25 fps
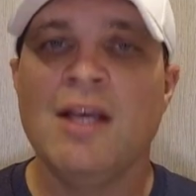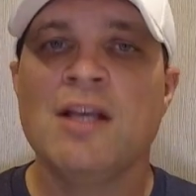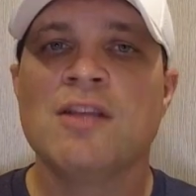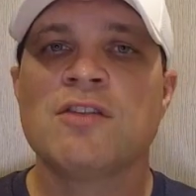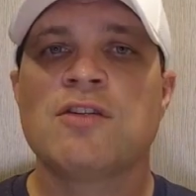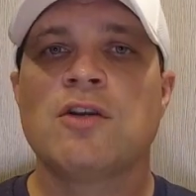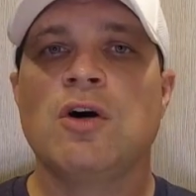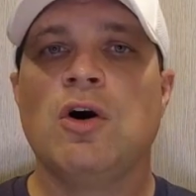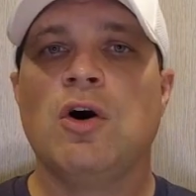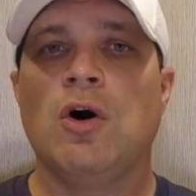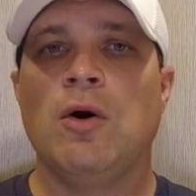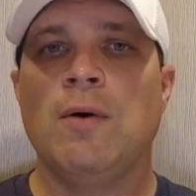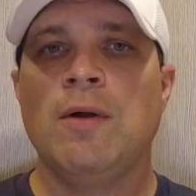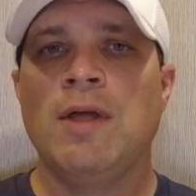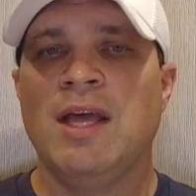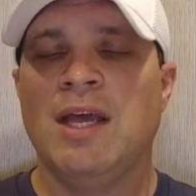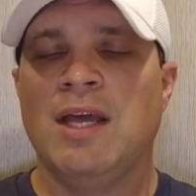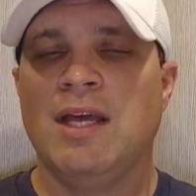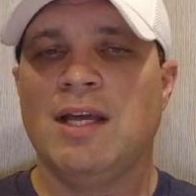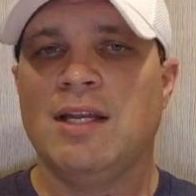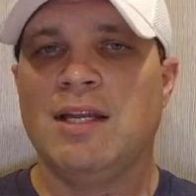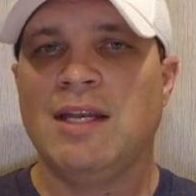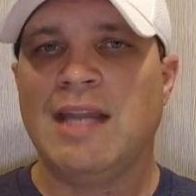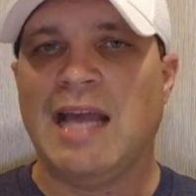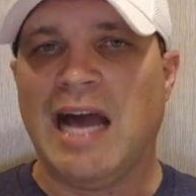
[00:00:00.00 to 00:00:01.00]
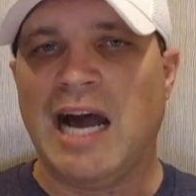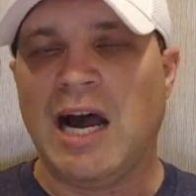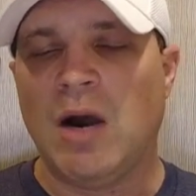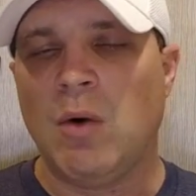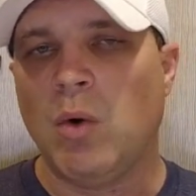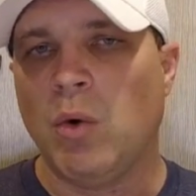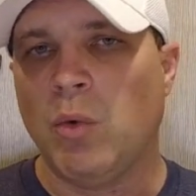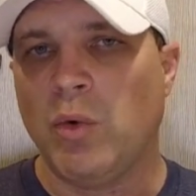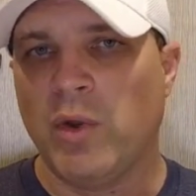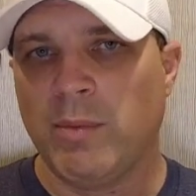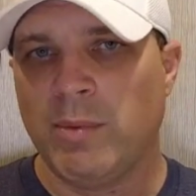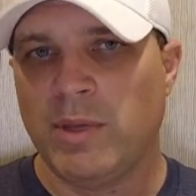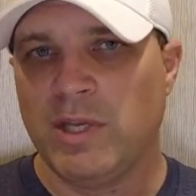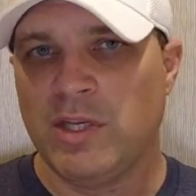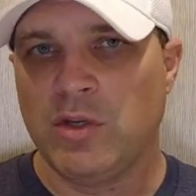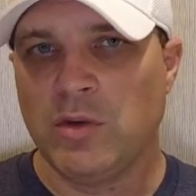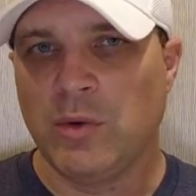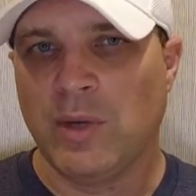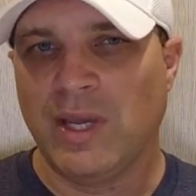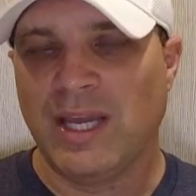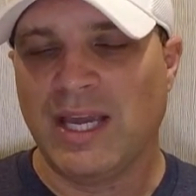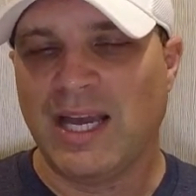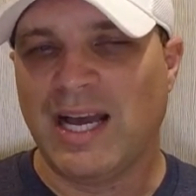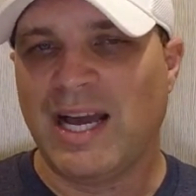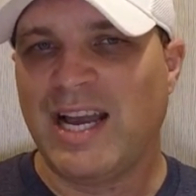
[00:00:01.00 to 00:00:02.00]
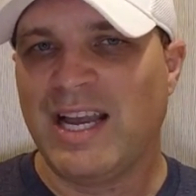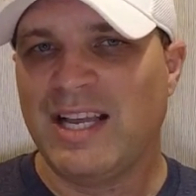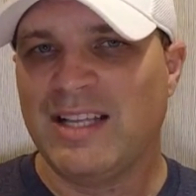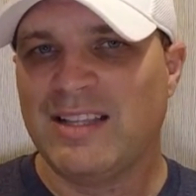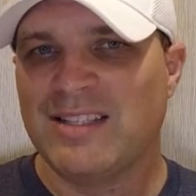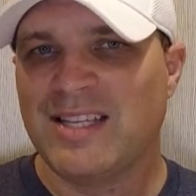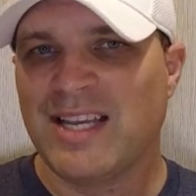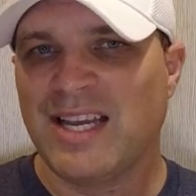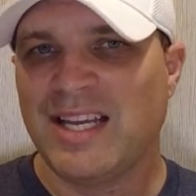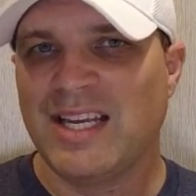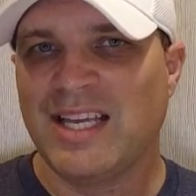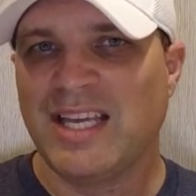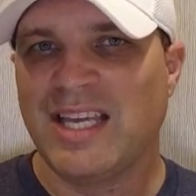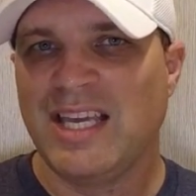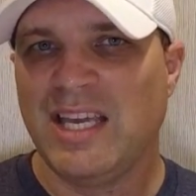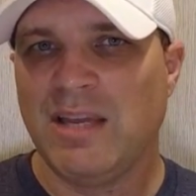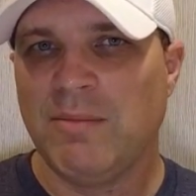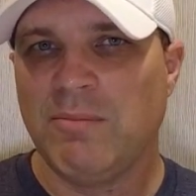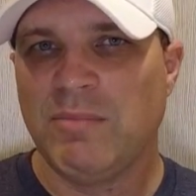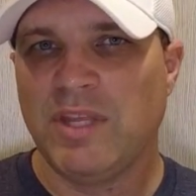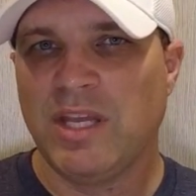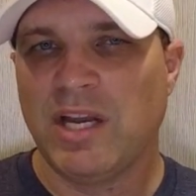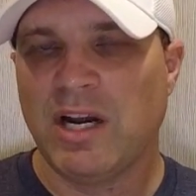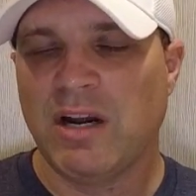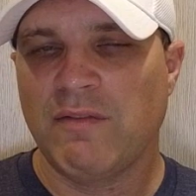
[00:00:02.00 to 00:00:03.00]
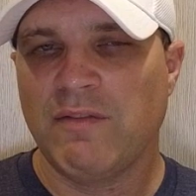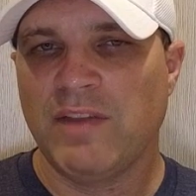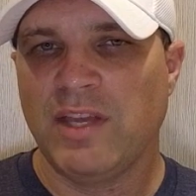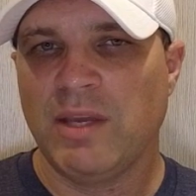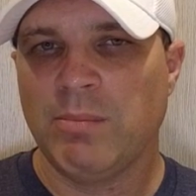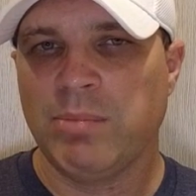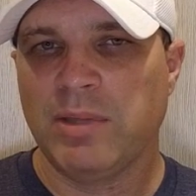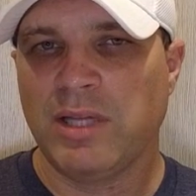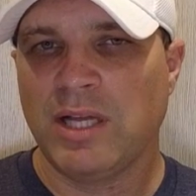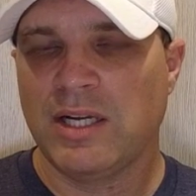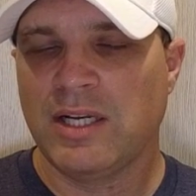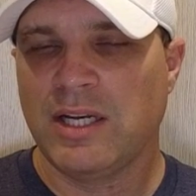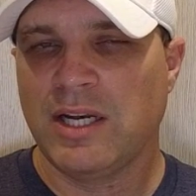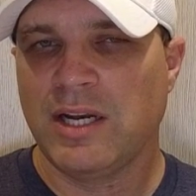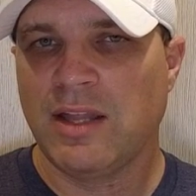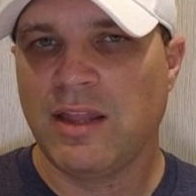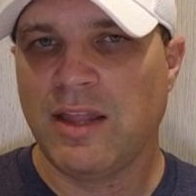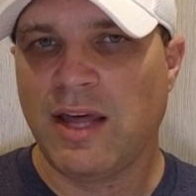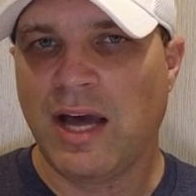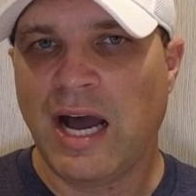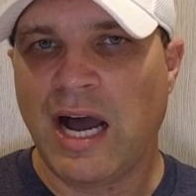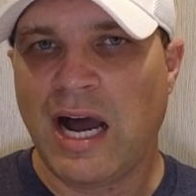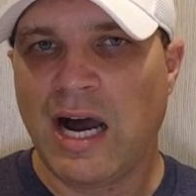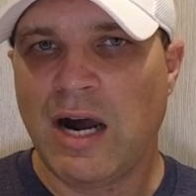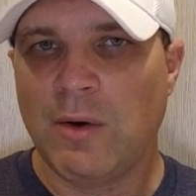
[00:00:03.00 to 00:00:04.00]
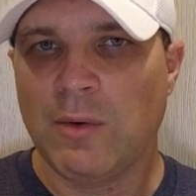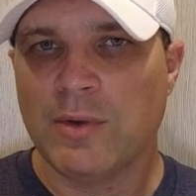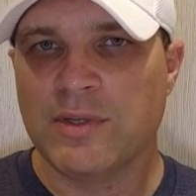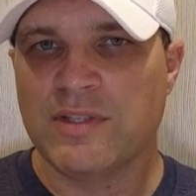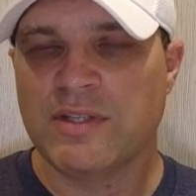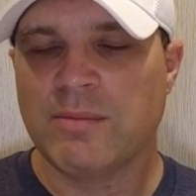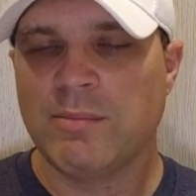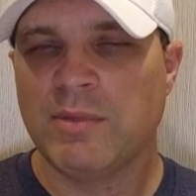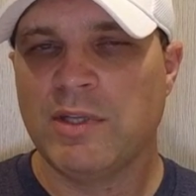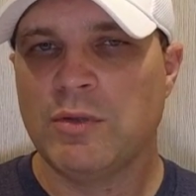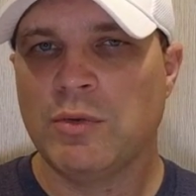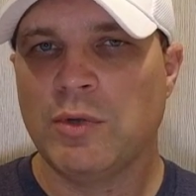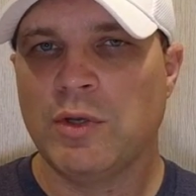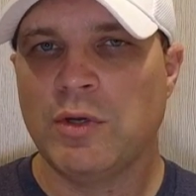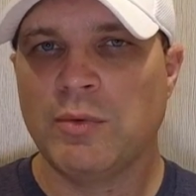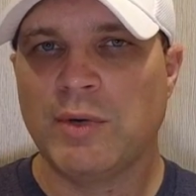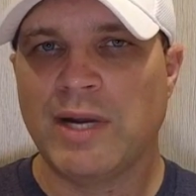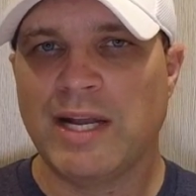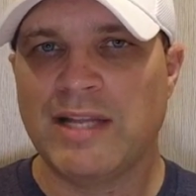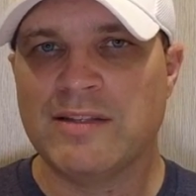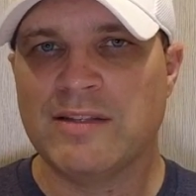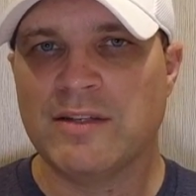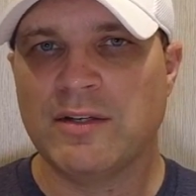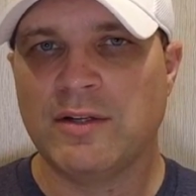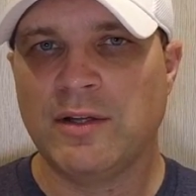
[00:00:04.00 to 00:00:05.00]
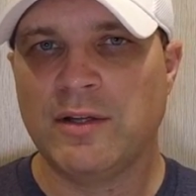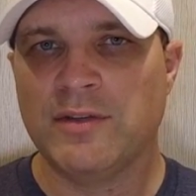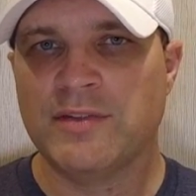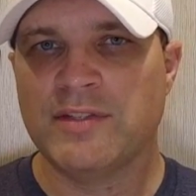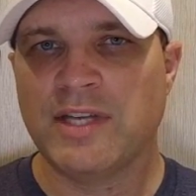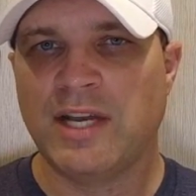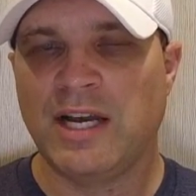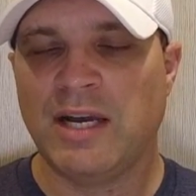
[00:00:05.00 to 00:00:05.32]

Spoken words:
So now what we've been doing, I tend to keep the RV plugged into the house in between rentals.